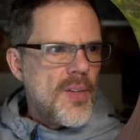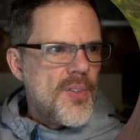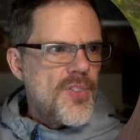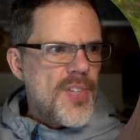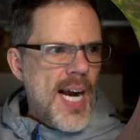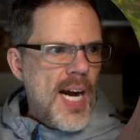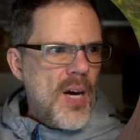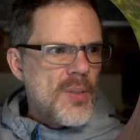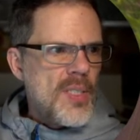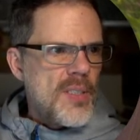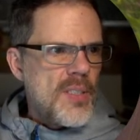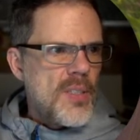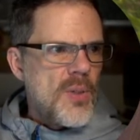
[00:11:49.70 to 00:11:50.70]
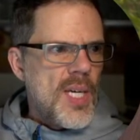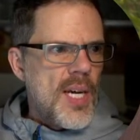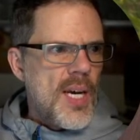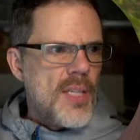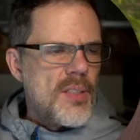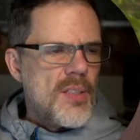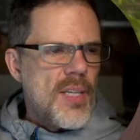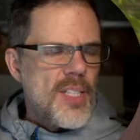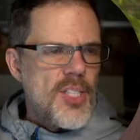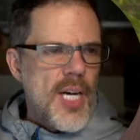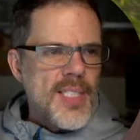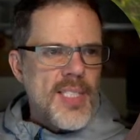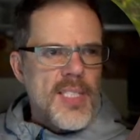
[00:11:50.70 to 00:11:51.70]
Sound, you can
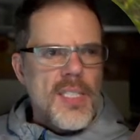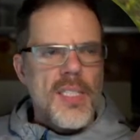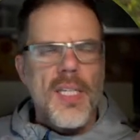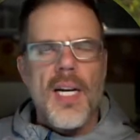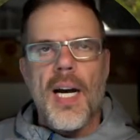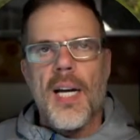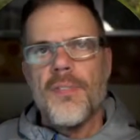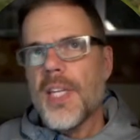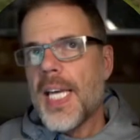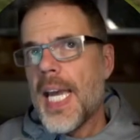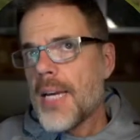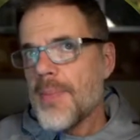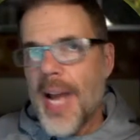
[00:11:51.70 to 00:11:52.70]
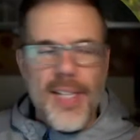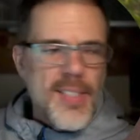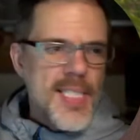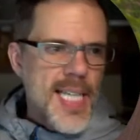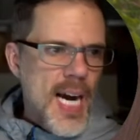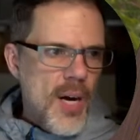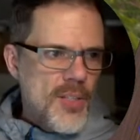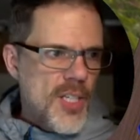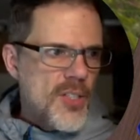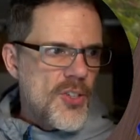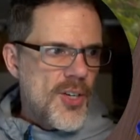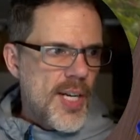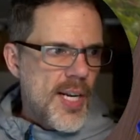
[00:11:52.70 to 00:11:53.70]
adjust if the game has sound. You
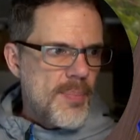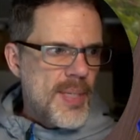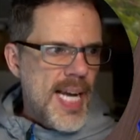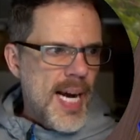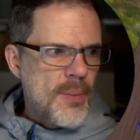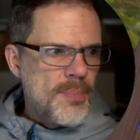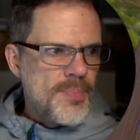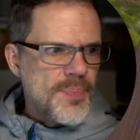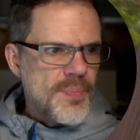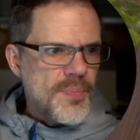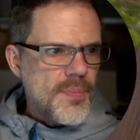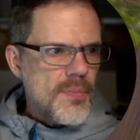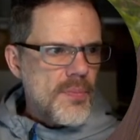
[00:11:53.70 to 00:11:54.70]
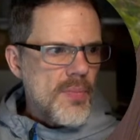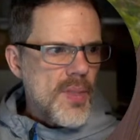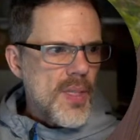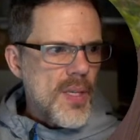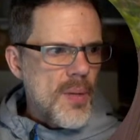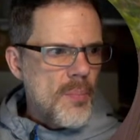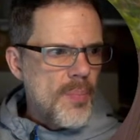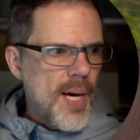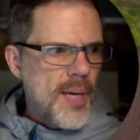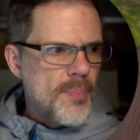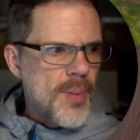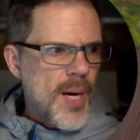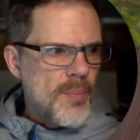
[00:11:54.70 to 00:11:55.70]
can turn it up and down.
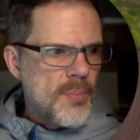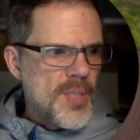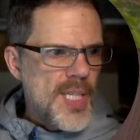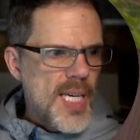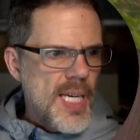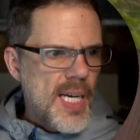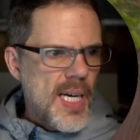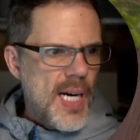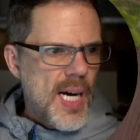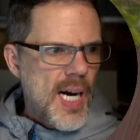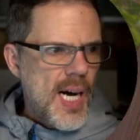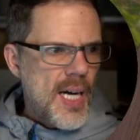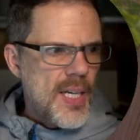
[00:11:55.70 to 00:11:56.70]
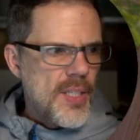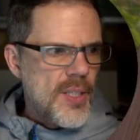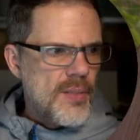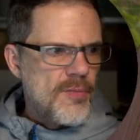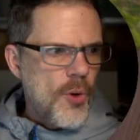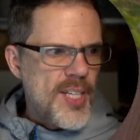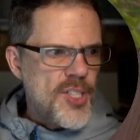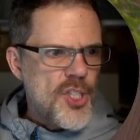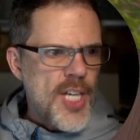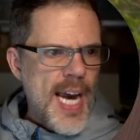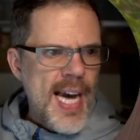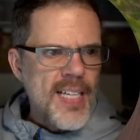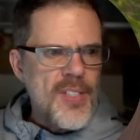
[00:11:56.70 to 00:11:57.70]
But probably voice
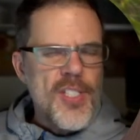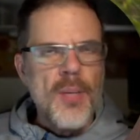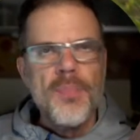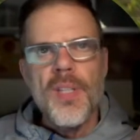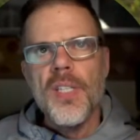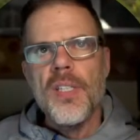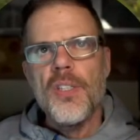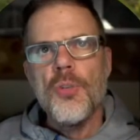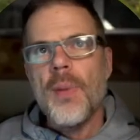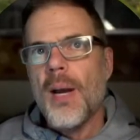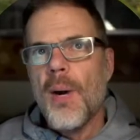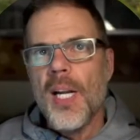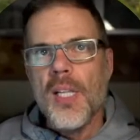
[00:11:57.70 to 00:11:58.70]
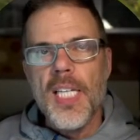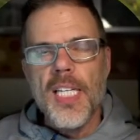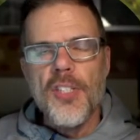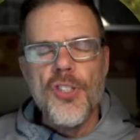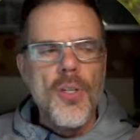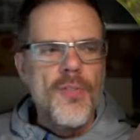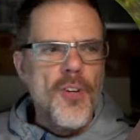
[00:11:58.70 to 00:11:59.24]
chat is something you might want to look into.